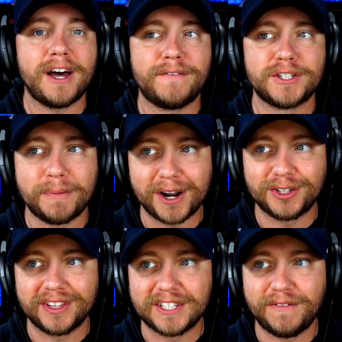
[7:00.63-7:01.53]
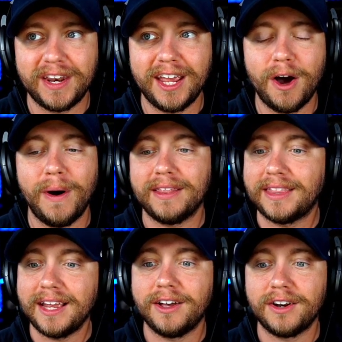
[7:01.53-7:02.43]
for sponsoring this video. And
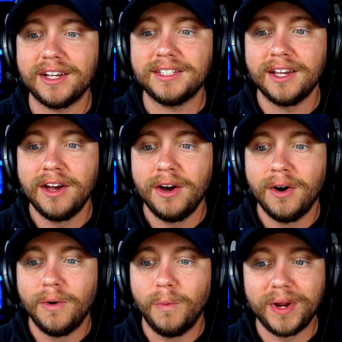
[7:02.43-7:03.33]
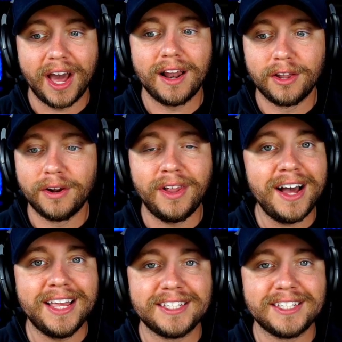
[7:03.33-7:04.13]
thank goodness we got a little lucky.